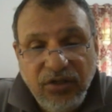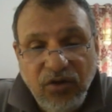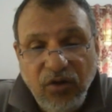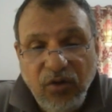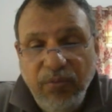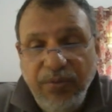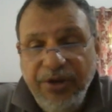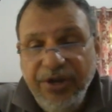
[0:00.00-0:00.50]

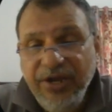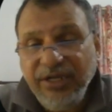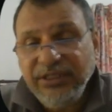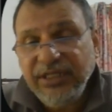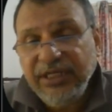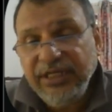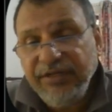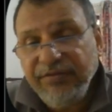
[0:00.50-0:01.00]

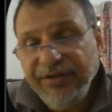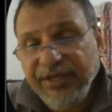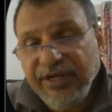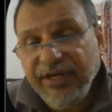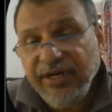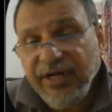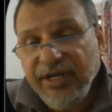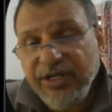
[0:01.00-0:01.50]
Obviously, we
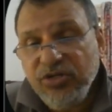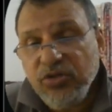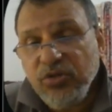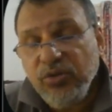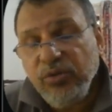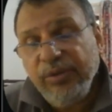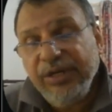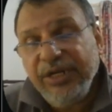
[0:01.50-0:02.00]
can write
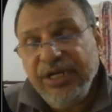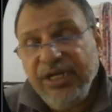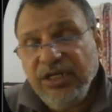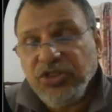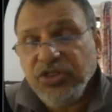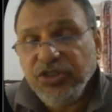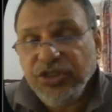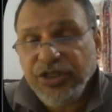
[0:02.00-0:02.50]
two
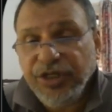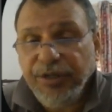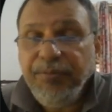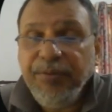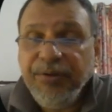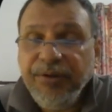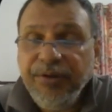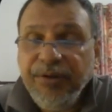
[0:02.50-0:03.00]
relationships.